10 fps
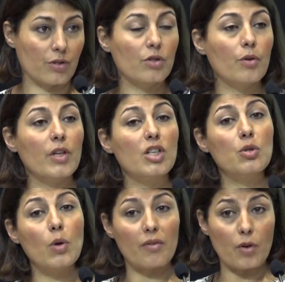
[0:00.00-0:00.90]
So they
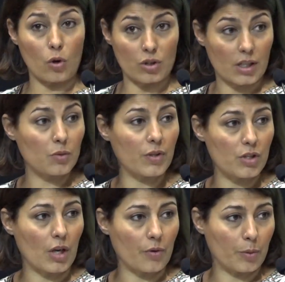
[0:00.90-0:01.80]
do have contact with the
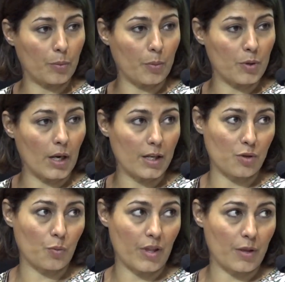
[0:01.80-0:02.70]
general
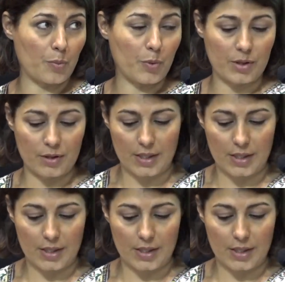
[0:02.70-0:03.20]
population within the prison